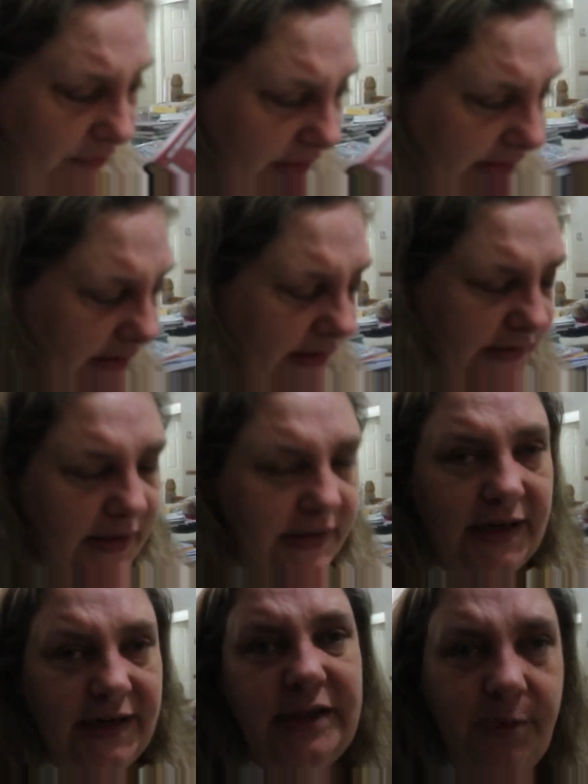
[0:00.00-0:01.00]
3 stars because
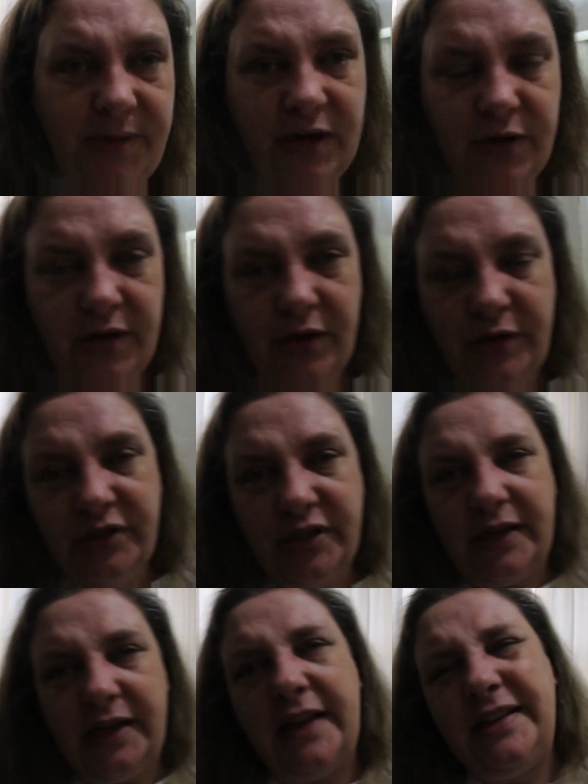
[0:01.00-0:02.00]
it is a bit on the huge
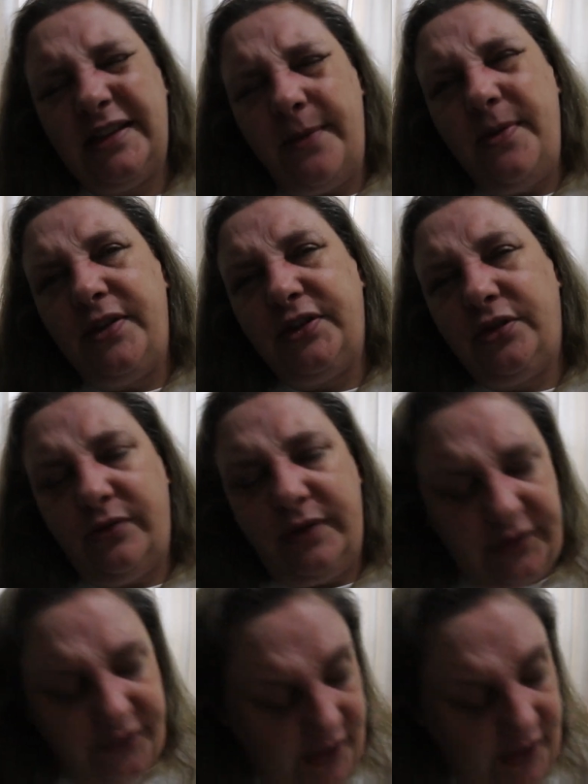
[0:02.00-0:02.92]
side and some of the stories